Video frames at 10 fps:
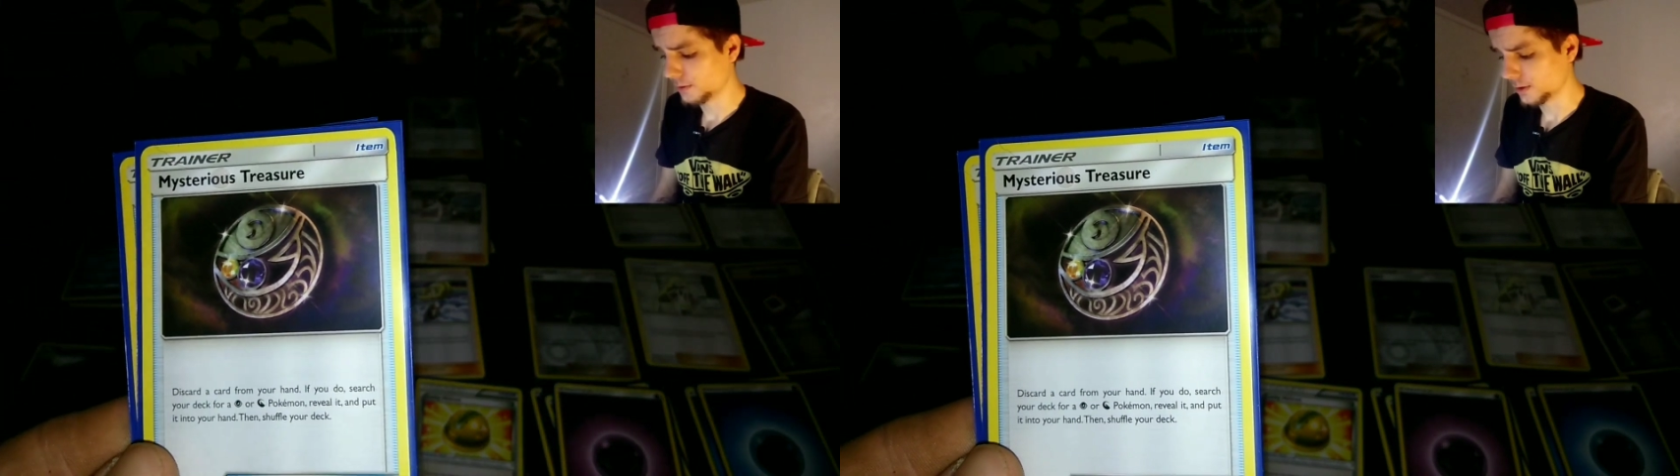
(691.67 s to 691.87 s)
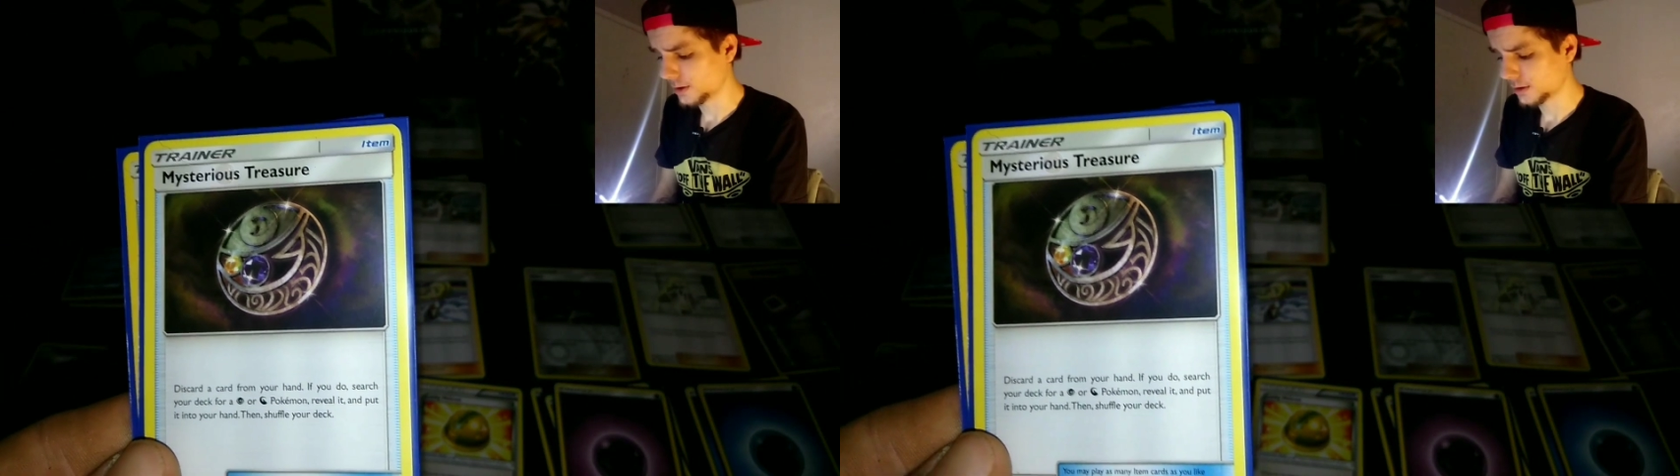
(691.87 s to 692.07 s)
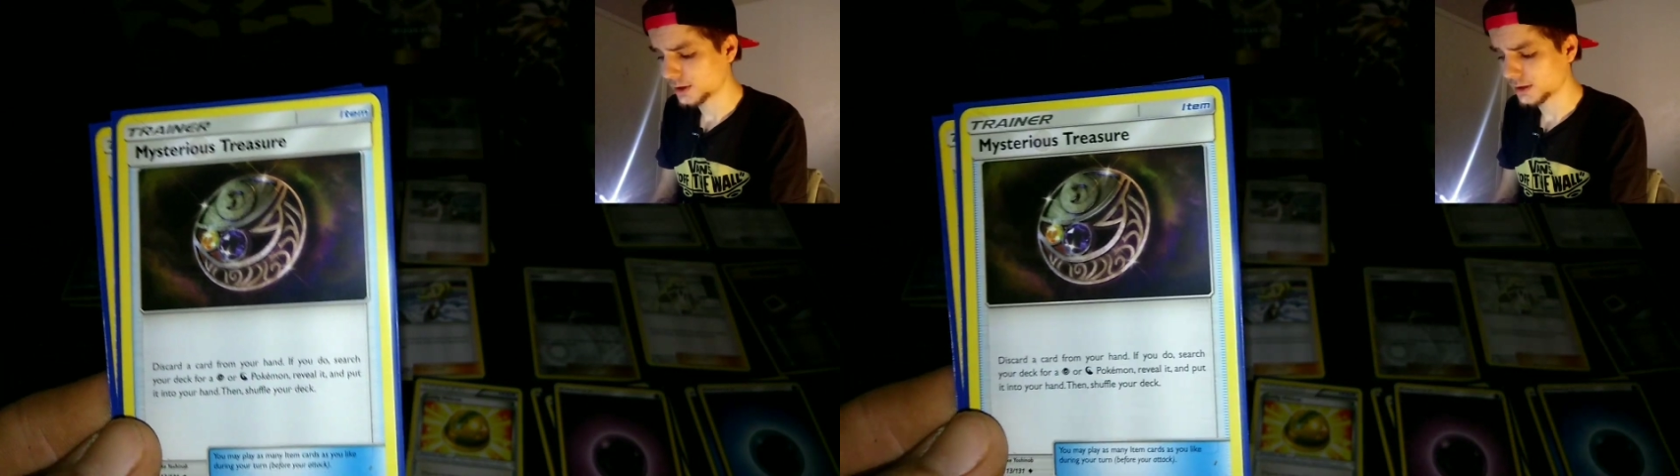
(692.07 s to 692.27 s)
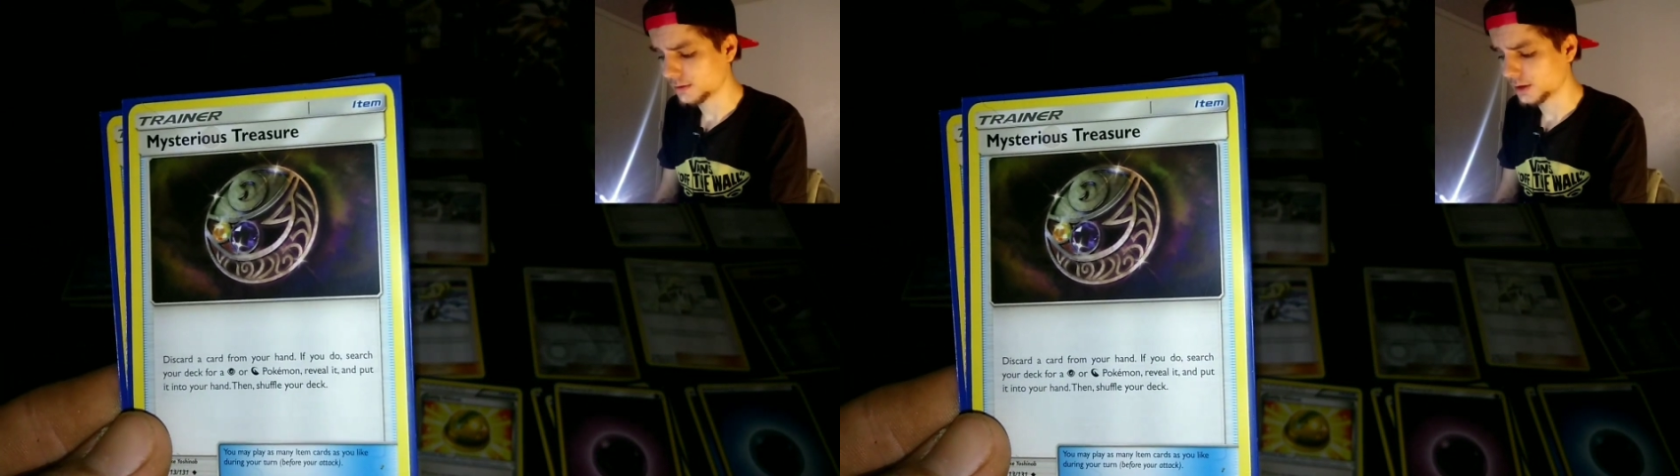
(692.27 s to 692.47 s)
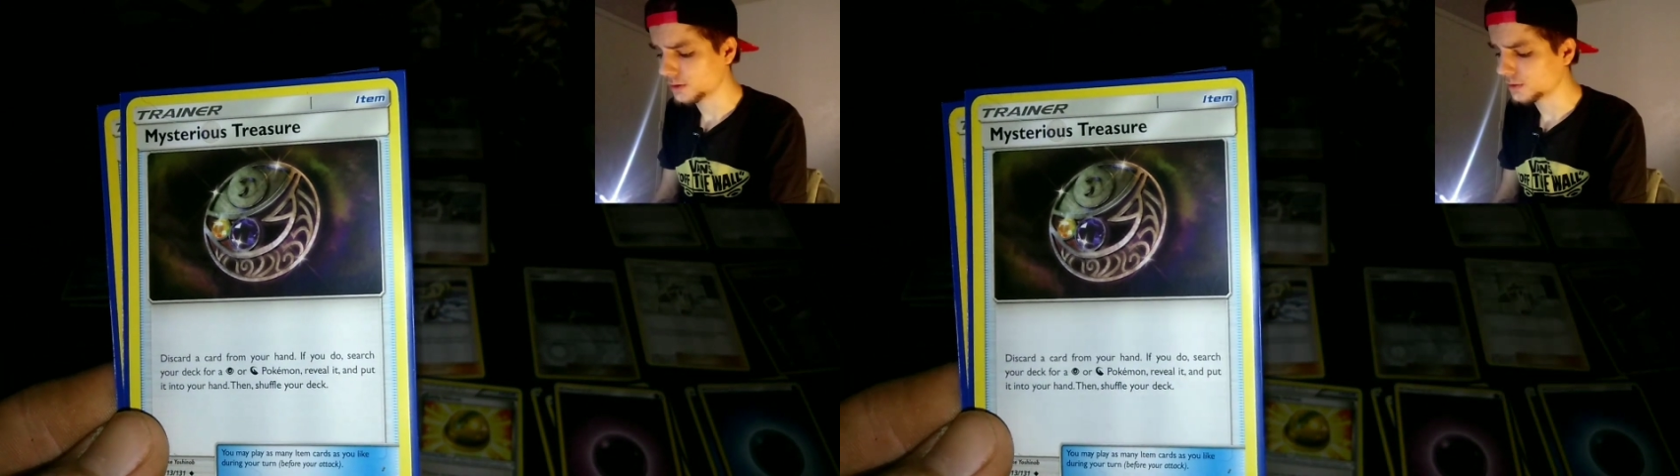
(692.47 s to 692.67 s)
I could be
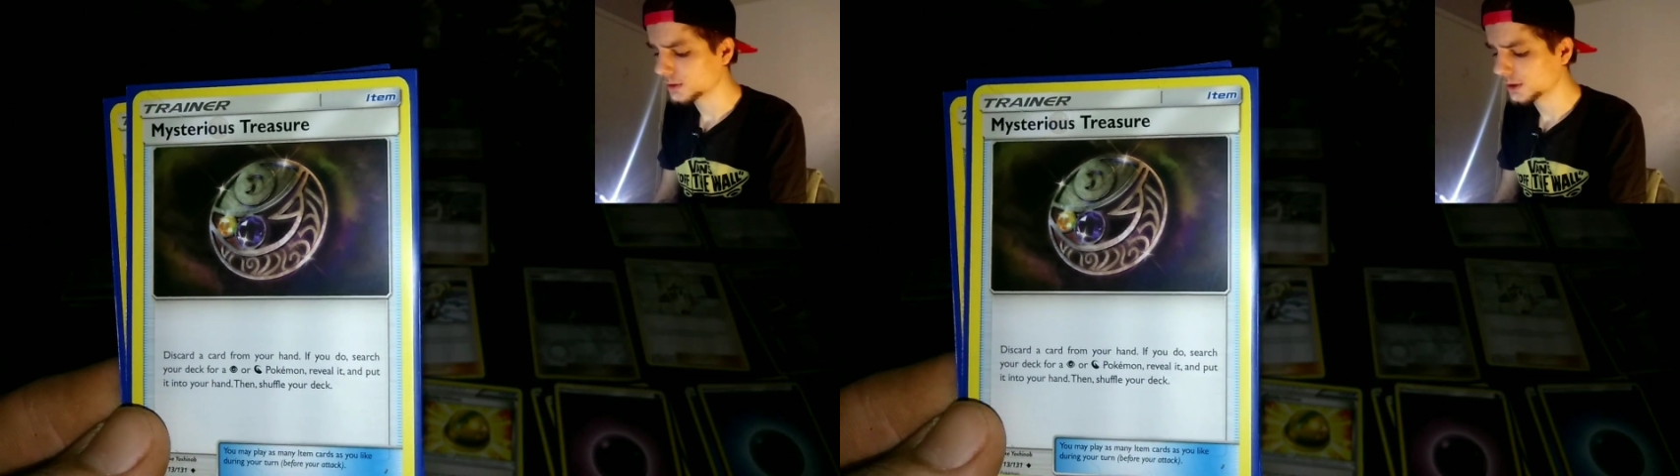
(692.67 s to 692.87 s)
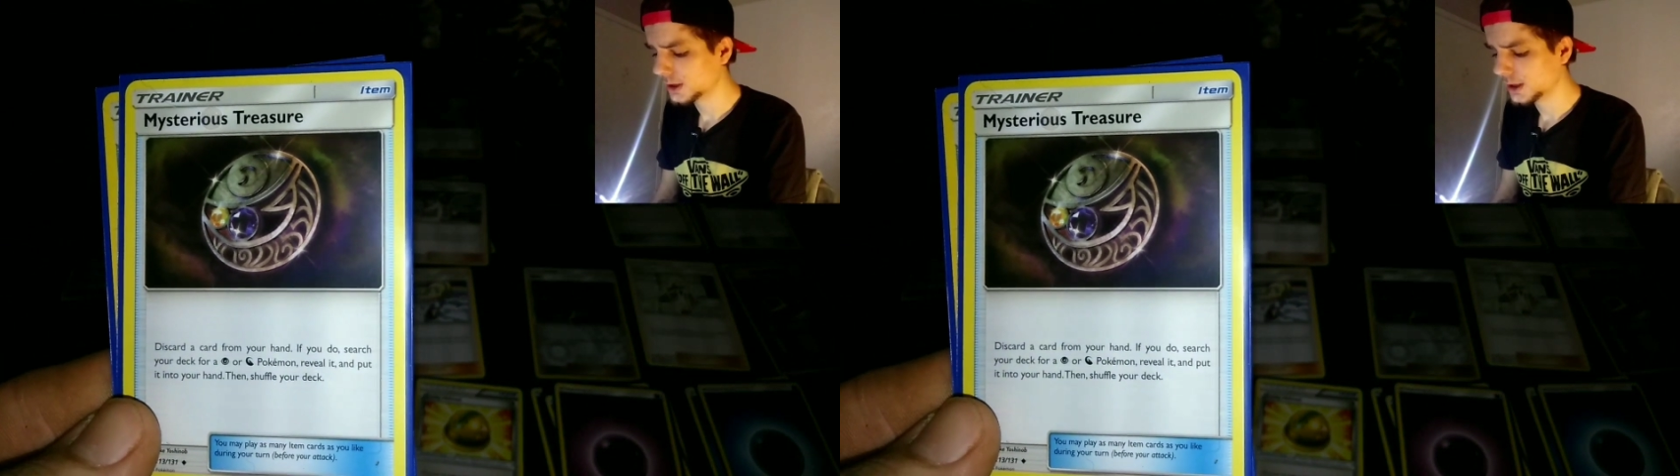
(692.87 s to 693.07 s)
wrong, I don't know.